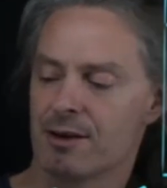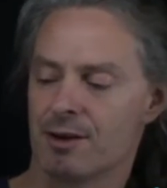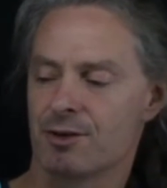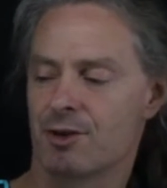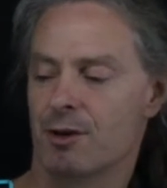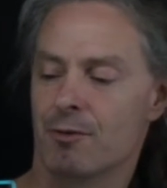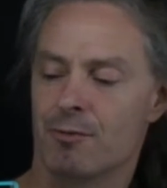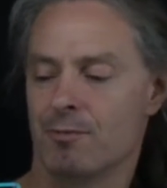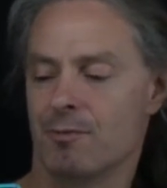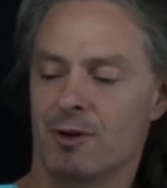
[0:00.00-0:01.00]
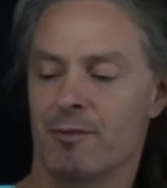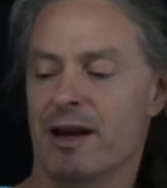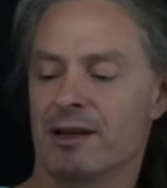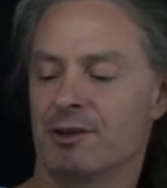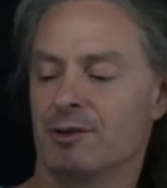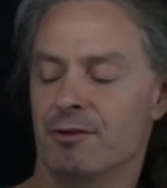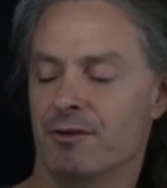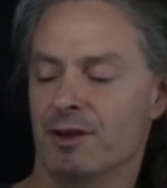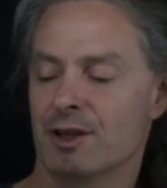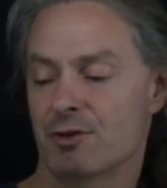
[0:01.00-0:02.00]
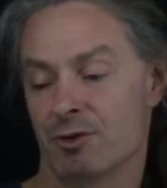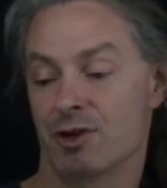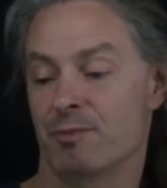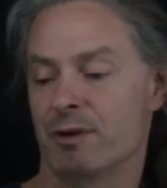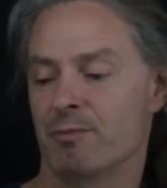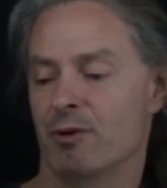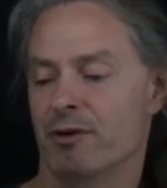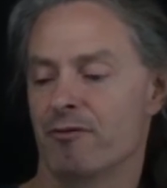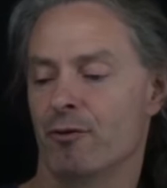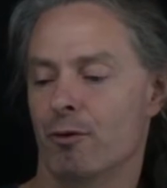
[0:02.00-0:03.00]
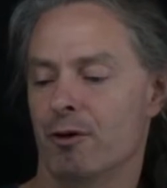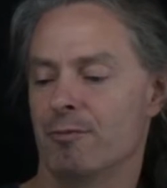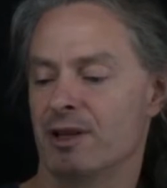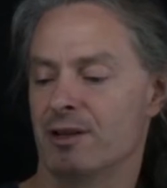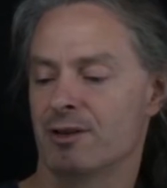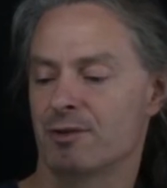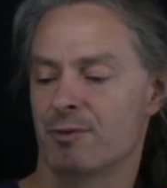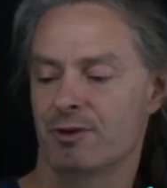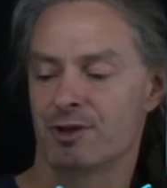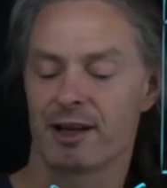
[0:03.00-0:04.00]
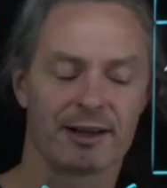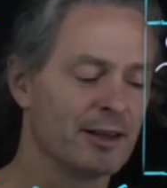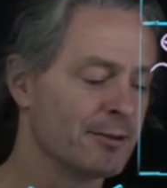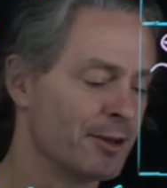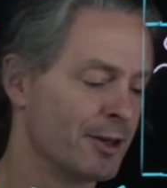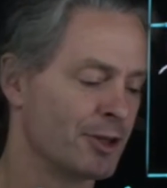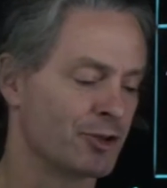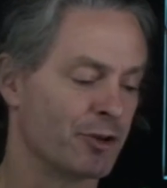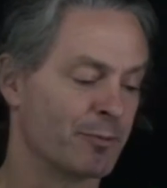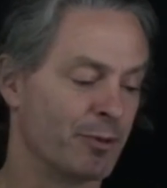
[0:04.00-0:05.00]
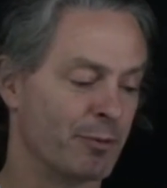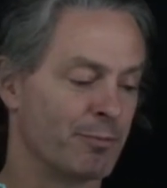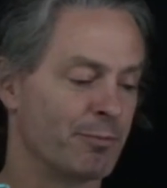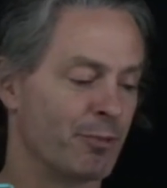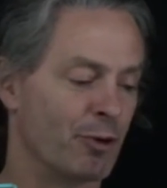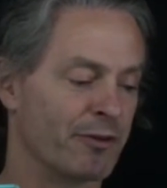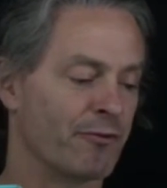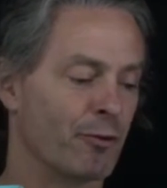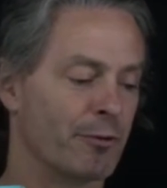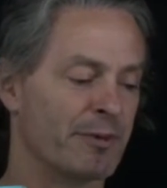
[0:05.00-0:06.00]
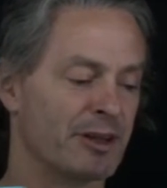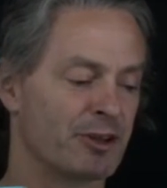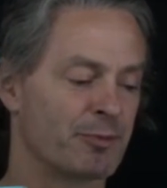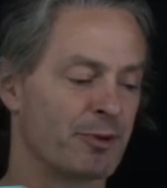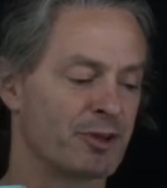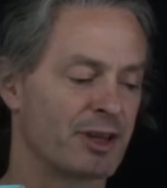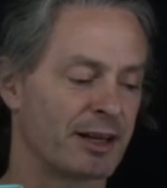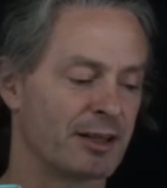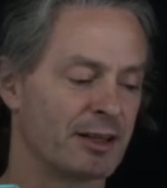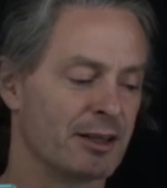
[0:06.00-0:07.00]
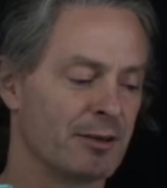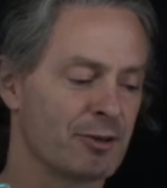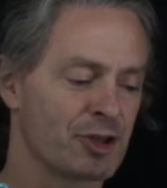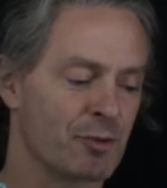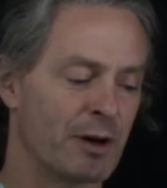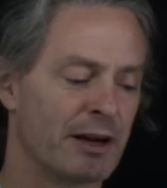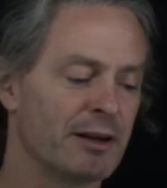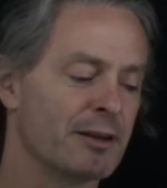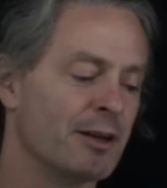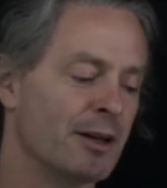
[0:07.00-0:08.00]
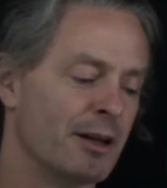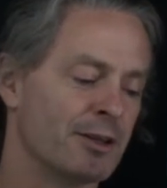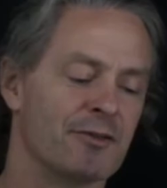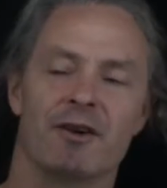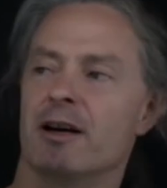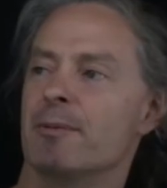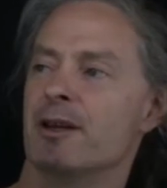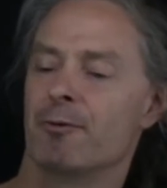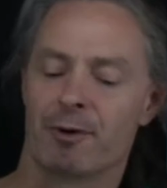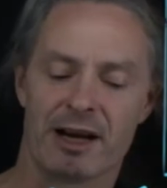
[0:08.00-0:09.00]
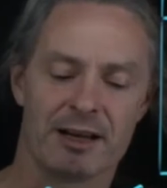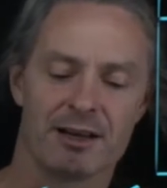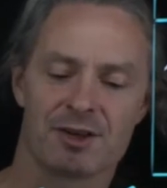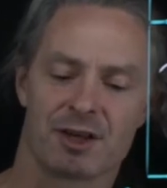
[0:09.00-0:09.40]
So the magnitude of this will just be 0.4 meters per second. So we put 0.4 meters per second here, square it, divide by the radius.